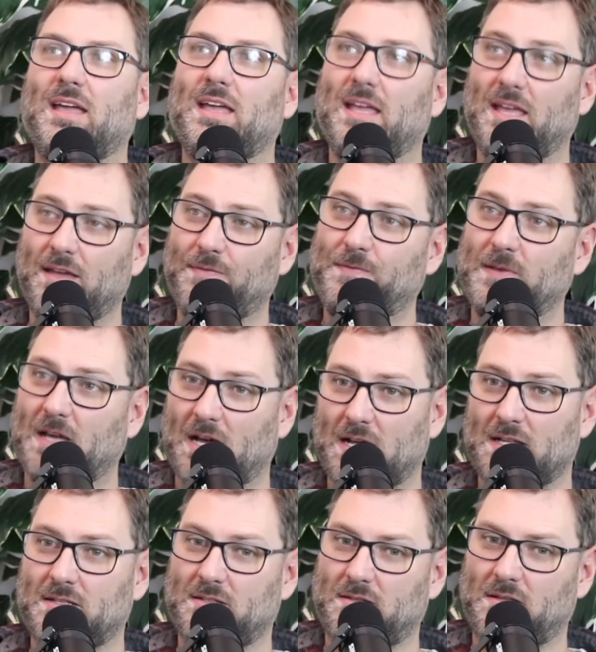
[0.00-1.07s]
if
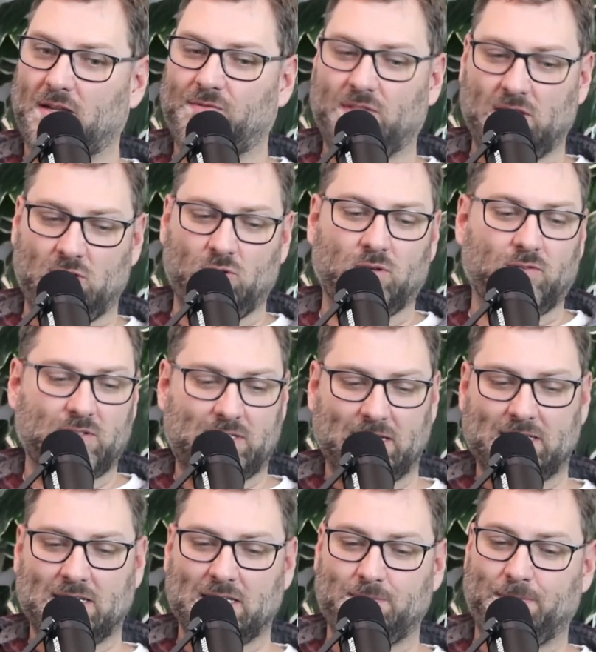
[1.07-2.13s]
the universe
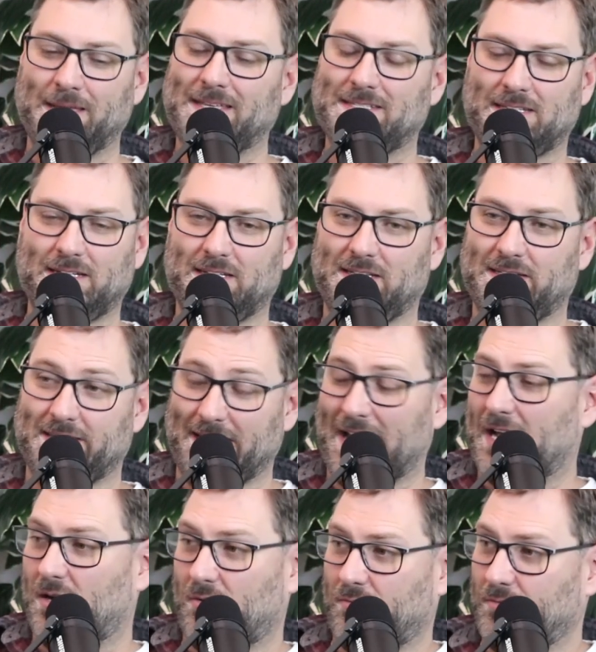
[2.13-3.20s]
is as big as it is
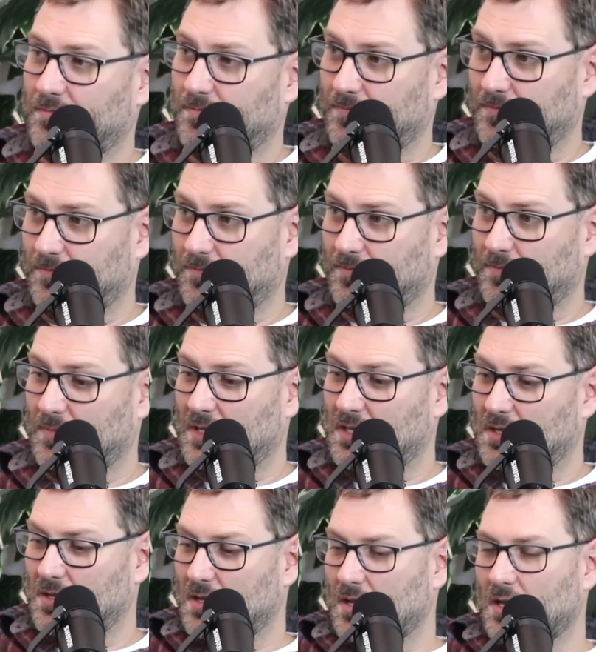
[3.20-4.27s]
now,
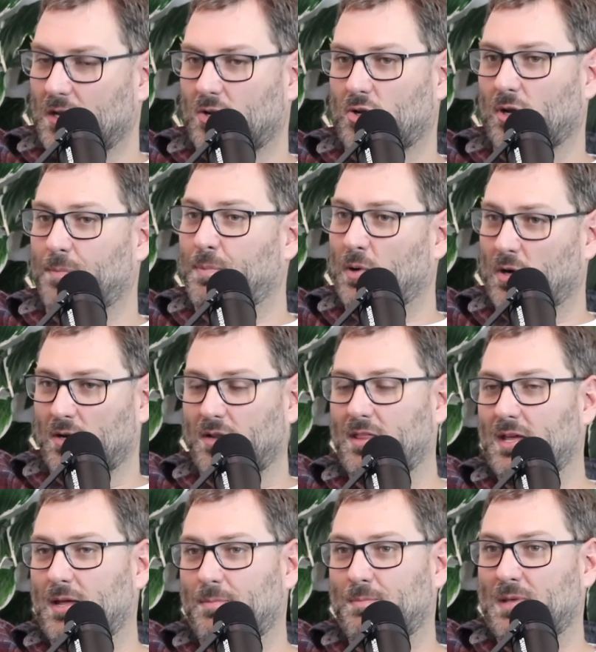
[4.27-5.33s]
could part of
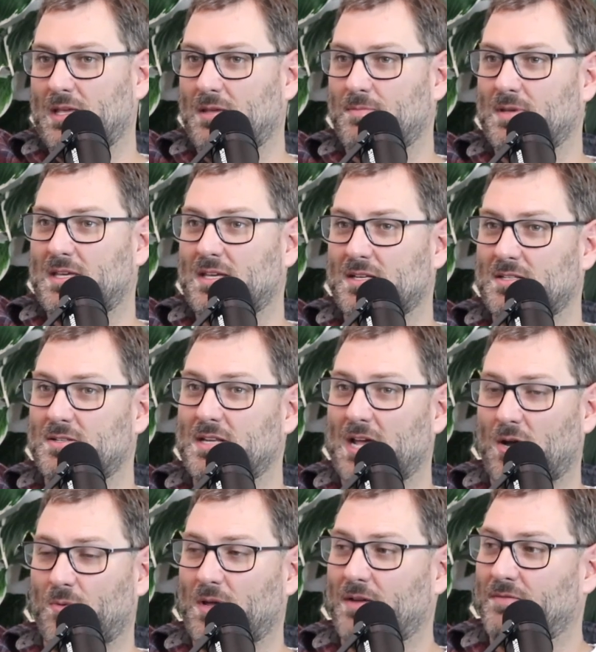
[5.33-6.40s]
that be because
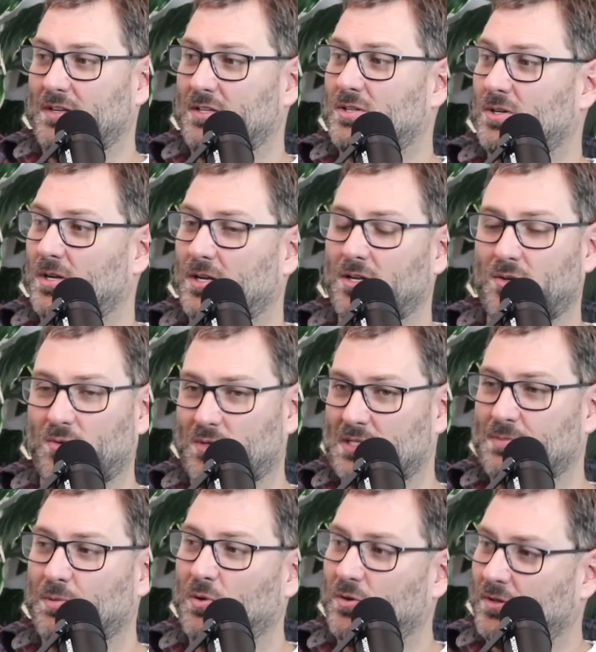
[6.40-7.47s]
now we have an eternity to
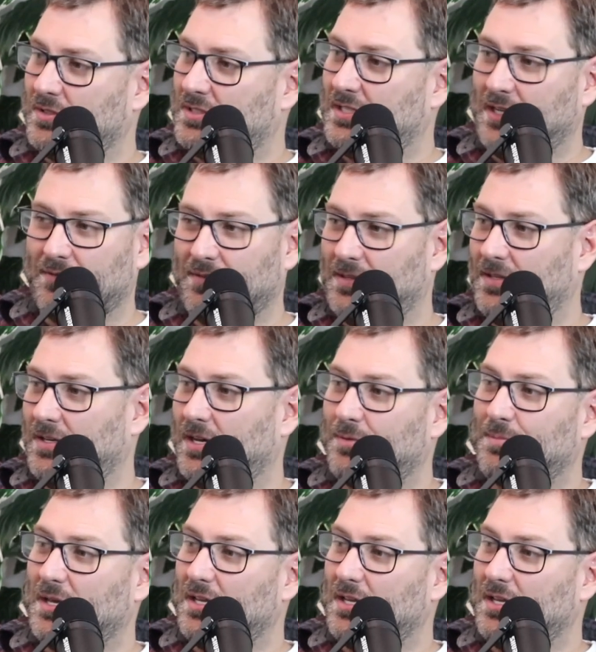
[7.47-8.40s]
explore and see everything God made?